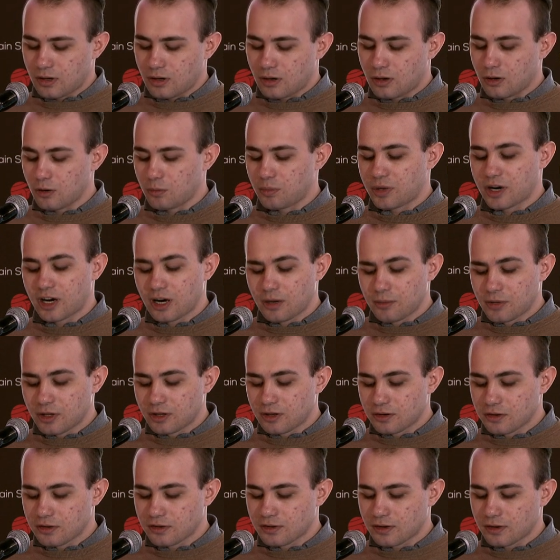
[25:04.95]
All
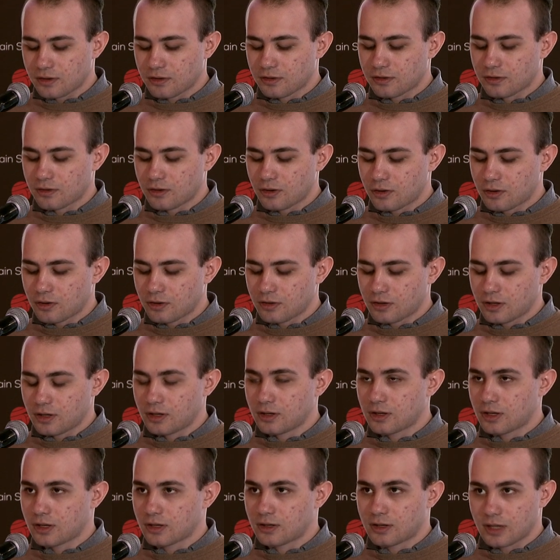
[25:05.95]
parameters are stored
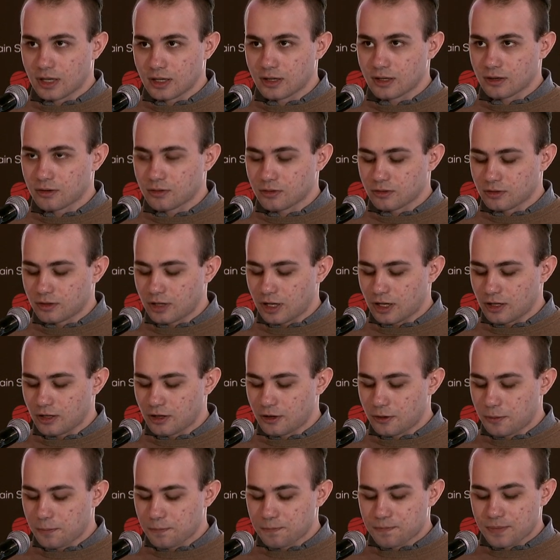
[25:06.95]
in the data
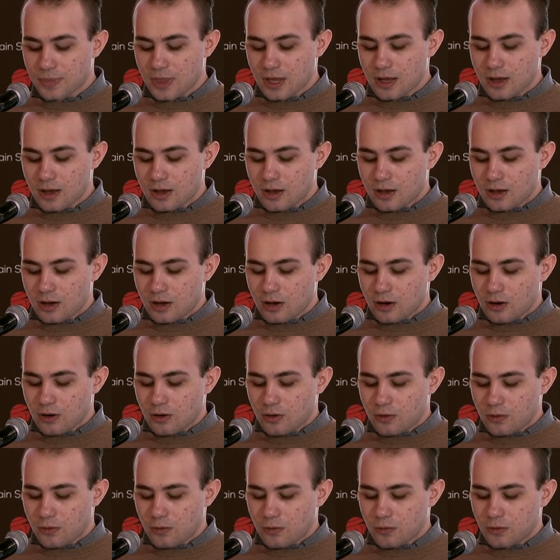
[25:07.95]
container,
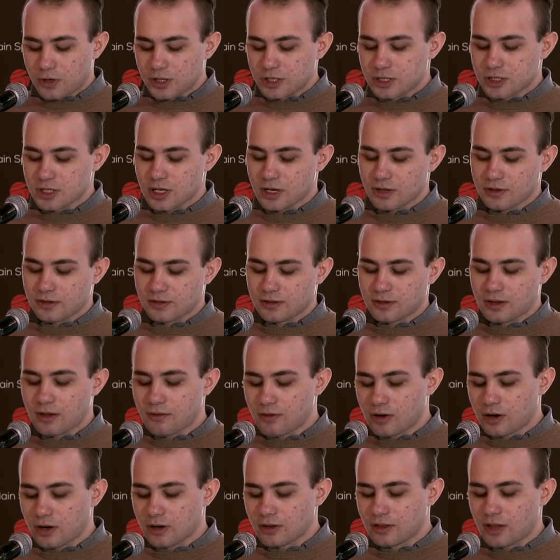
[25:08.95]
which has
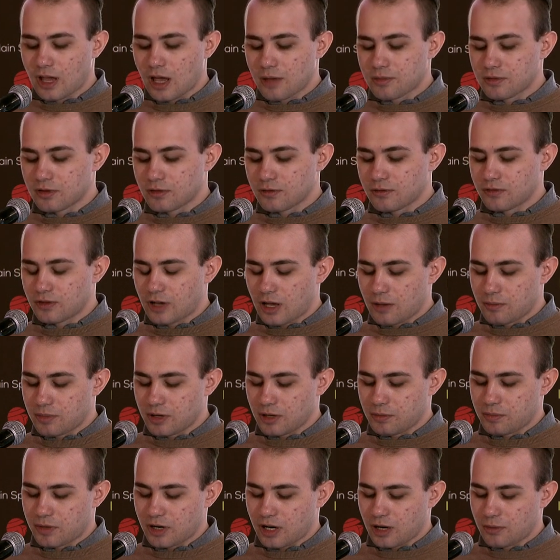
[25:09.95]
several types of
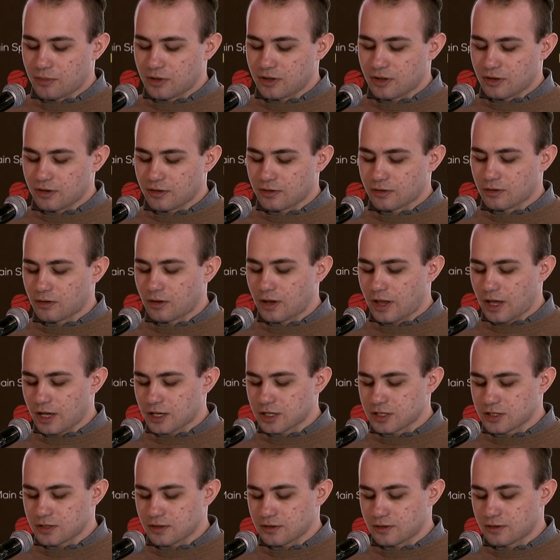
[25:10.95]
gameplay parameters
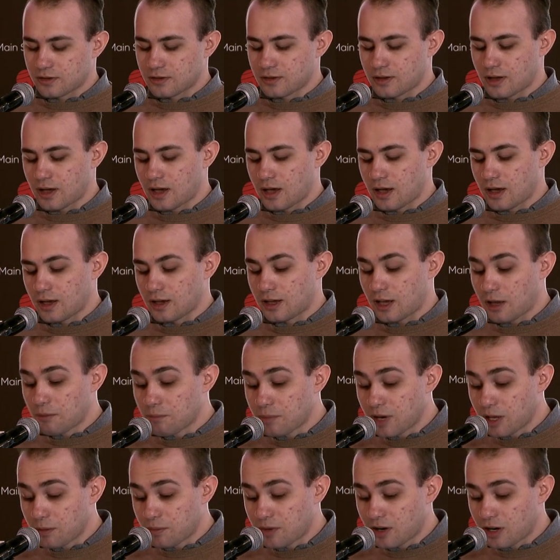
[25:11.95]
collections. A
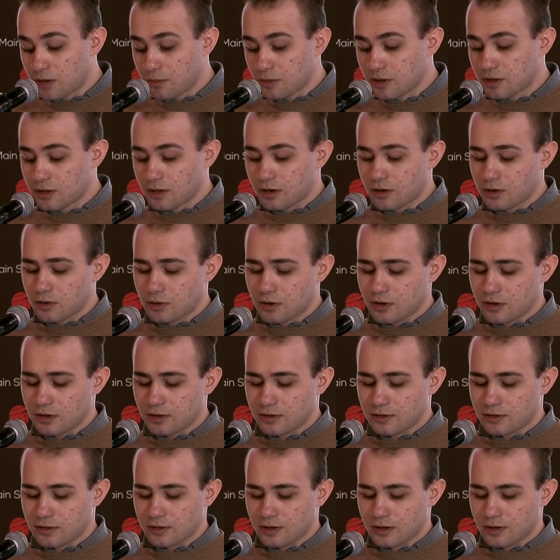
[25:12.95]
gameplay parameter
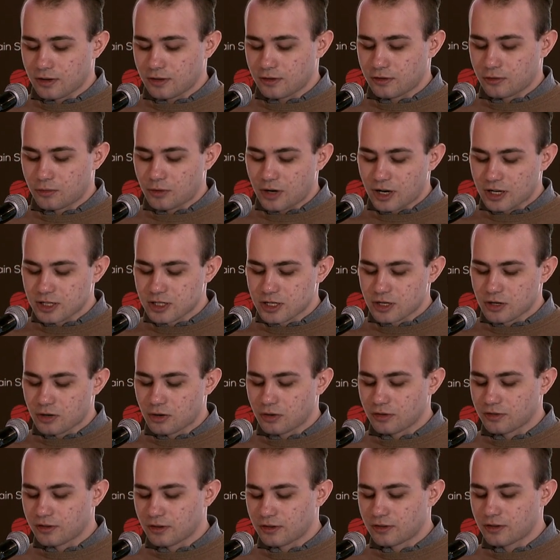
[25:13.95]
is a structure
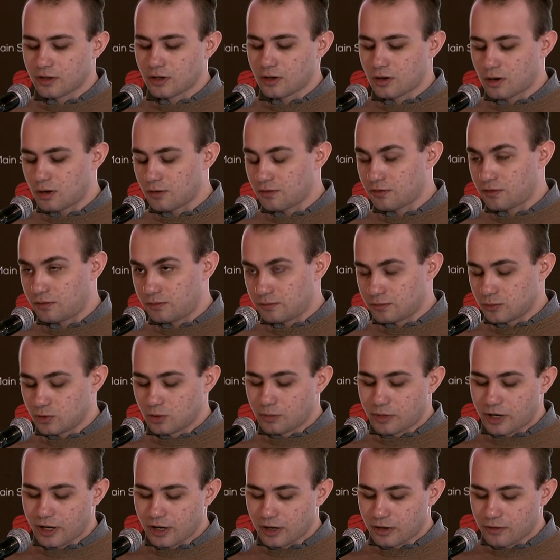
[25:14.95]
consisting of
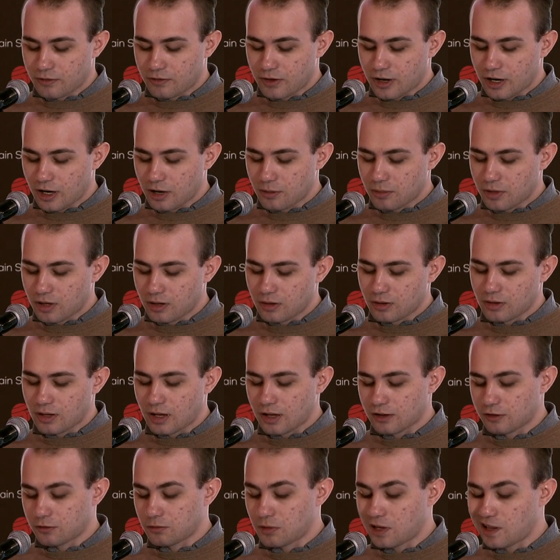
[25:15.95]
numeric variable
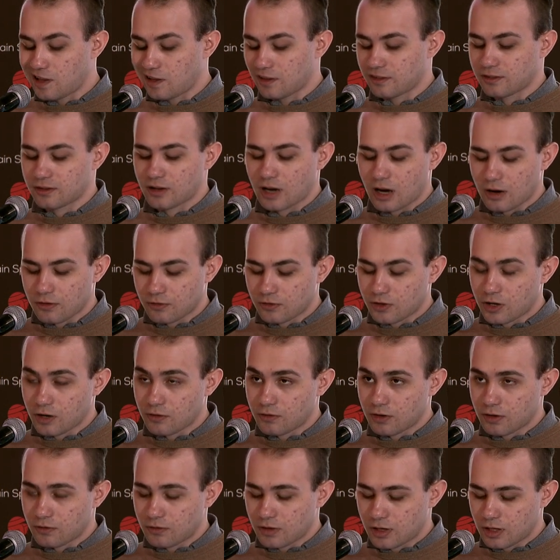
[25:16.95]
as well as
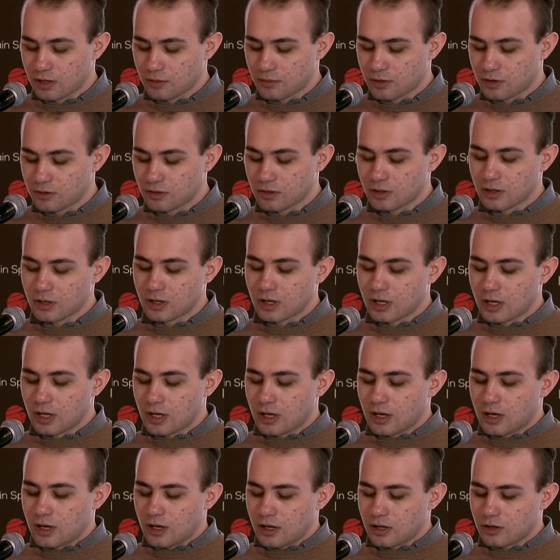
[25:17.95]
curve-driven variable.
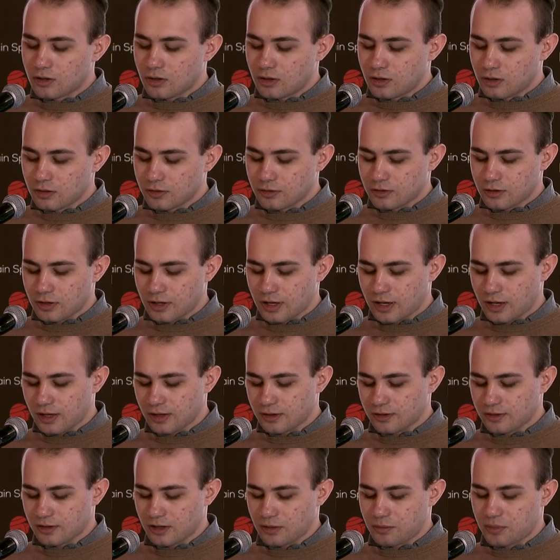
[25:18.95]
It also
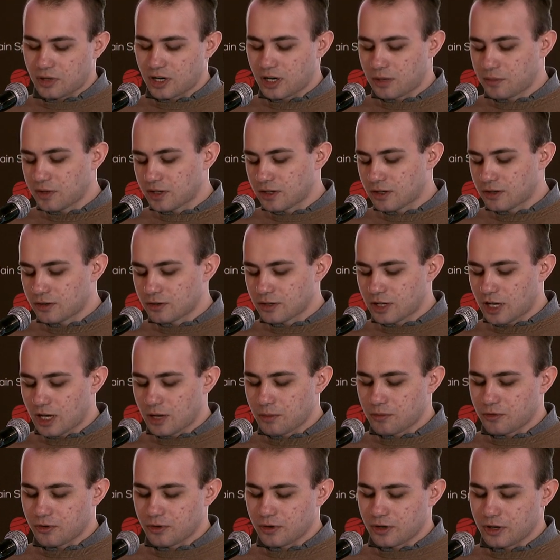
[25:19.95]
has a parameter
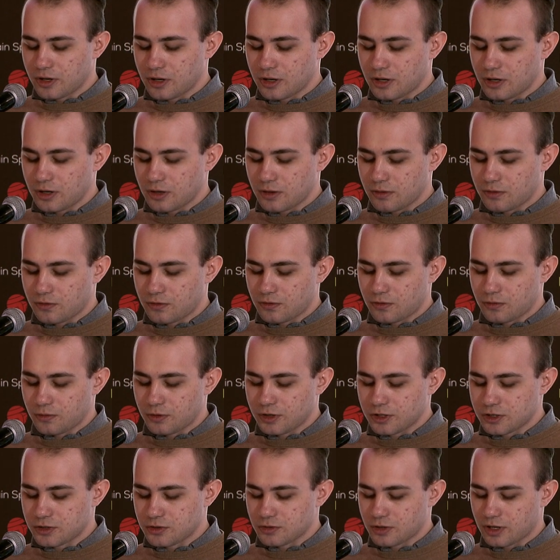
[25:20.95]
name with
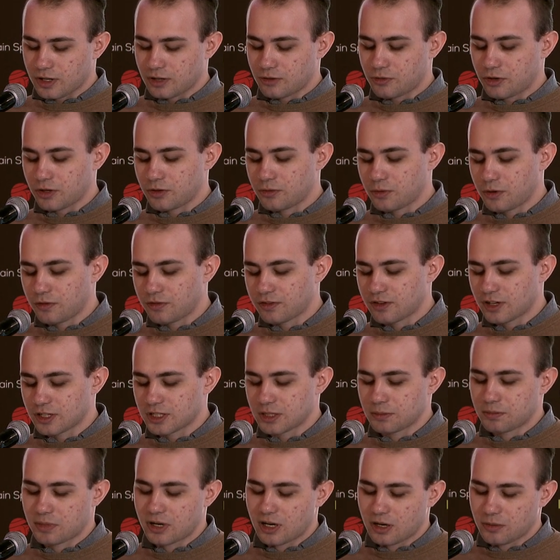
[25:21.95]
which you can retrieve such
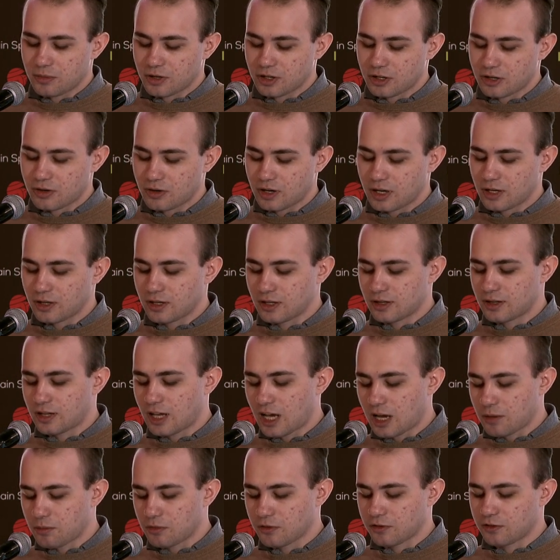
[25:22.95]
a parameter and the
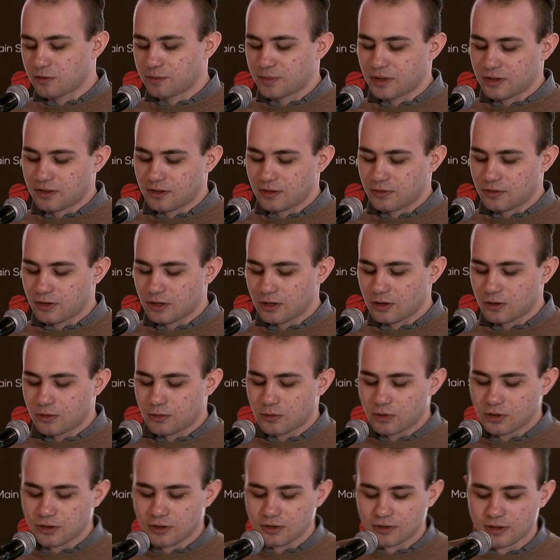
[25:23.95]
type of specific
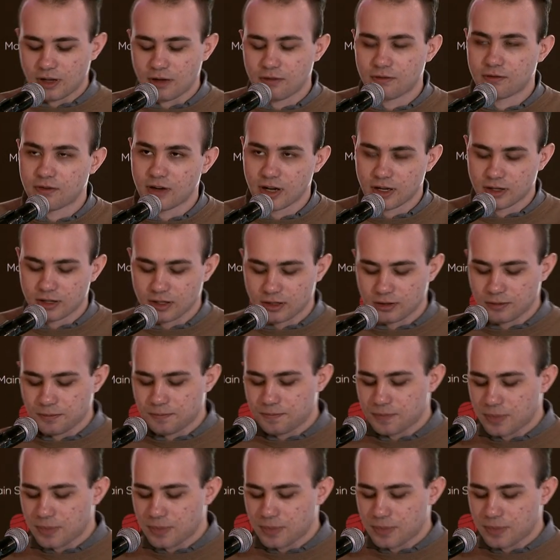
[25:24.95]
what is affected.